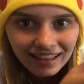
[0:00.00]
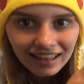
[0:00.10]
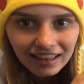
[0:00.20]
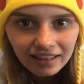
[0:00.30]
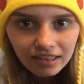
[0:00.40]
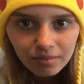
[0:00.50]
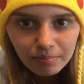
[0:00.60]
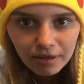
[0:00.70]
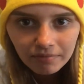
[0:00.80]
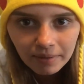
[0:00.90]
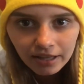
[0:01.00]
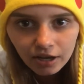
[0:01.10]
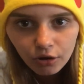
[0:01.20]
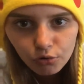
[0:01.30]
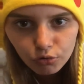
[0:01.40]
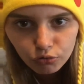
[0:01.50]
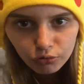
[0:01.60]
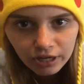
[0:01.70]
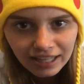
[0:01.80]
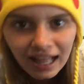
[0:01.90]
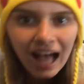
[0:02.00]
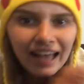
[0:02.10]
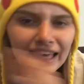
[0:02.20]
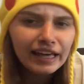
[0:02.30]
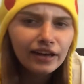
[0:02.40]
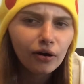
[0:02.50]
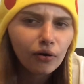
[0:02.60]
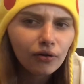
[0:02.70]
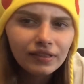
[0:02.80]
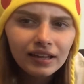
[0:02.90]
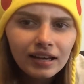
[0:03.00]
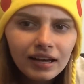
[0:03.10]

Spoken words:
And just me with my like green high heels.